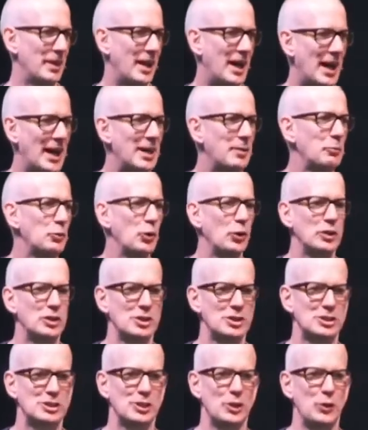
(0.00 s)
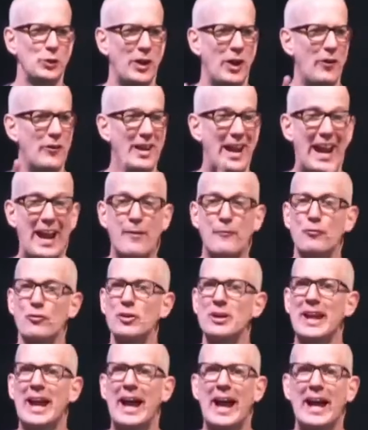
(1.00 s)
I am going to slow down
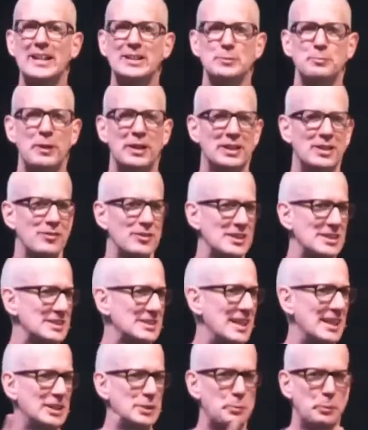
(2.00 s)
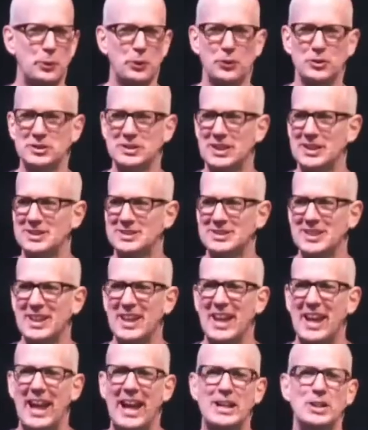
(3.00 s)
every aspect of this next process,
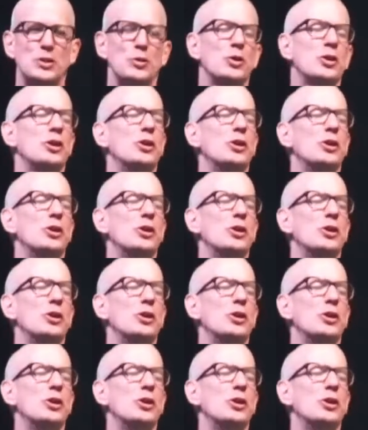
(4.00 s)
and you are